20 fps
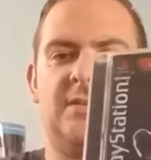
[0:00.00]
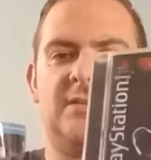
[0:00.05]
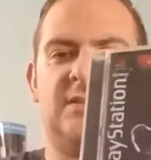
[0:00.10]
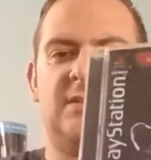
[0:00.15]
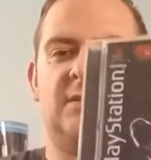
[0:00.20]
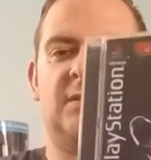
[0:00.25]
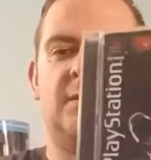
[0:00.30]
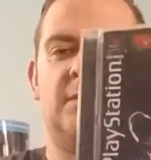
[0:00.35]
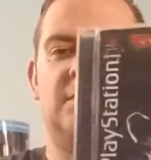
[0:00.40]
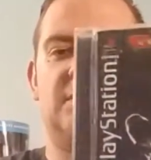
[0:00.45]

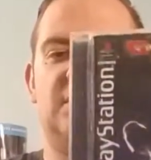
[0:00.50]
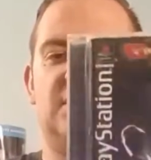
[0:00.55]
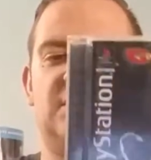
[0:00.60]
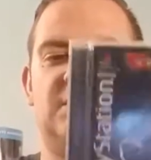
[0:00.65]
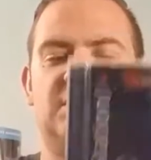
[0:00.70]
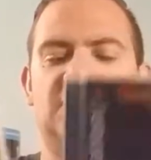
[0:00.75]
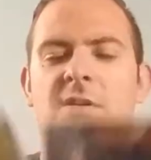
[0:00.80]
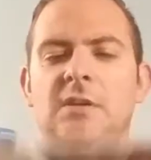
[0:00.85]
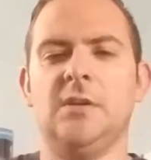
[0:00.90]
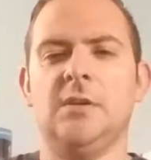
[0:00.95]

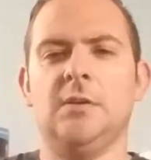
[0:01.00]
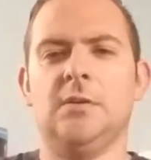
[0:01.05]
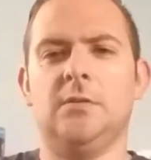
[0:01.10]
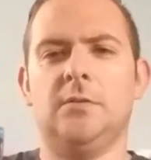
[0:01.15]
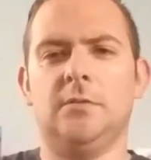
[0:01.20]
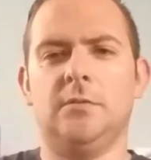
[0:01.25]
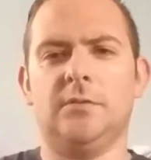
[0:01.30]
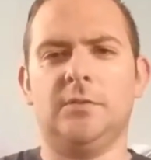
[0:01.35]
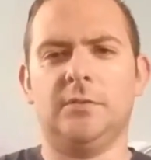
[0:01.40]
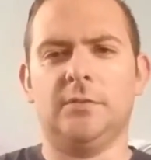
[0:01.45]
Psygnosis,
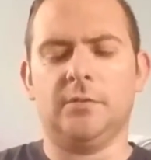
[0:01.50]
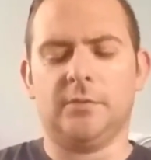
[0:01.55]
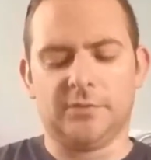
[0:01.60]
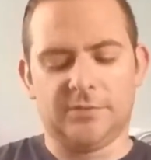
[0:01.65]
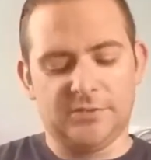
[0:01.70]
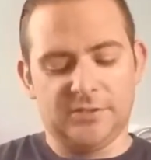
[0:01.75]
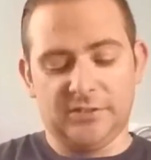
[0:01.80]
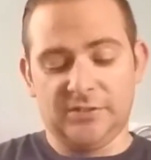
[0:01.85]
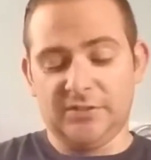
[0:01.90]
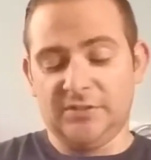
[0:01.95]
or
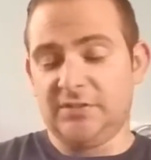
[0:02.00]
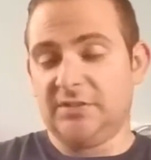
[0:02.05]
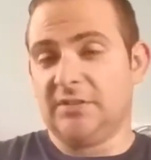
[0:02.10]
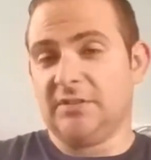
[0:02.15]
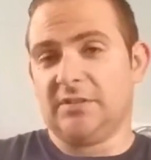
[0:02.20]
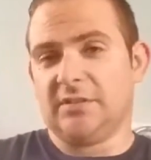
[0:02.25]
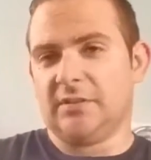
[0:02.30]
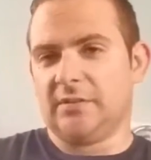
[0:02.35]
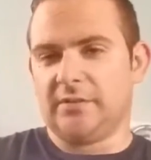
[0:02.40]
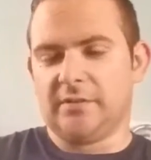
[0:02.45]

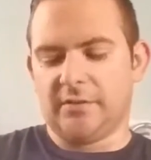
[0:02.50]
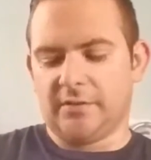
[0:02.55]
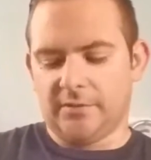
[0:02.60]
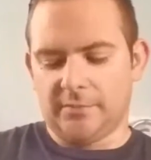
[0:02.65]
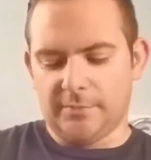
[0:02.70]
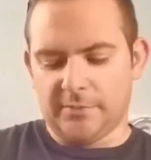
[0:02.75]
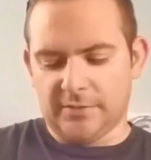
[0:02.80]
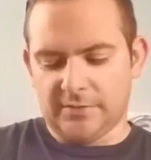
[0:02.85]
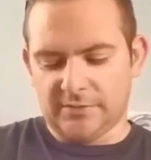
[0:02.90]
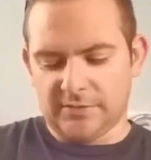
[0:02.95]
Psygnosis, I don't know how
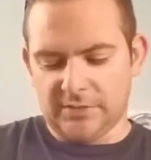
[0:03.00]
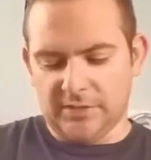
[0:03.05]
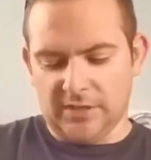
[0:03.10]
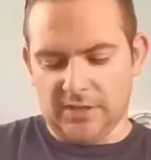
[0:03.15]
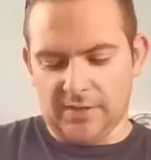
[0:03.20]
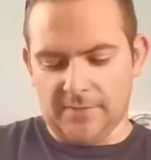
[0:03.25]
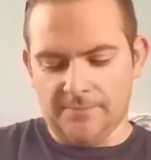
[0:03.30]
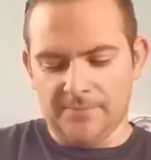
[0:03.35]
you pronounce it,